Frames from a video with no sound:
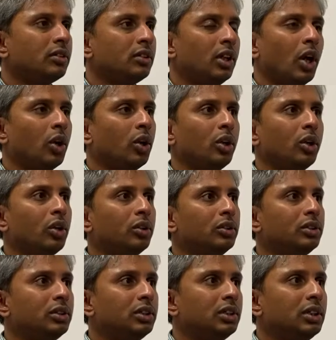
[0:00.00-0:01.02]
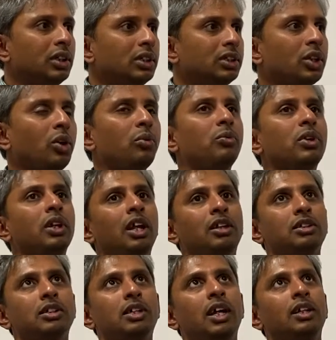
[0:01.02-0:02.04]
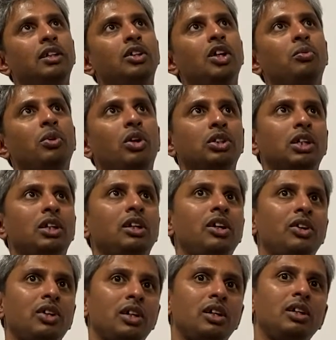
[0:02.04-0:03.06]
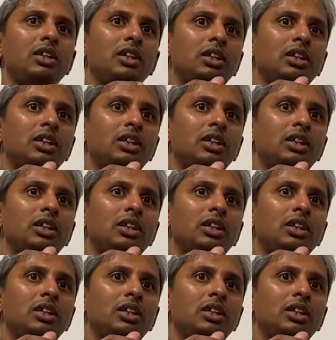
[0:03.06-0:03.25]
No. So let's get the terminology clear here.